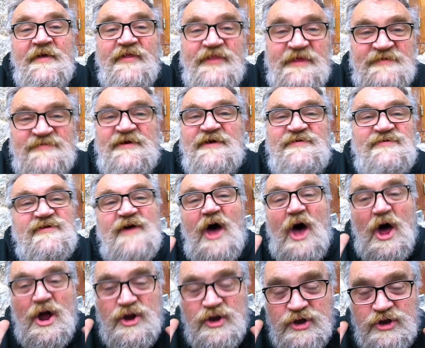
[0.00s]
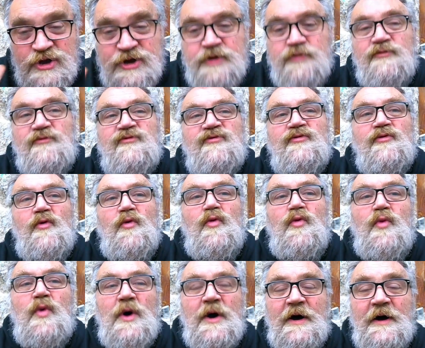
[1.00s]
This is a neutral
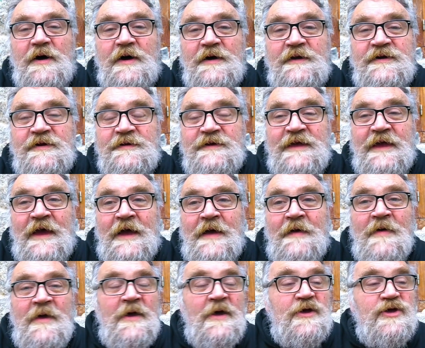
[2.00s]
word, yeah?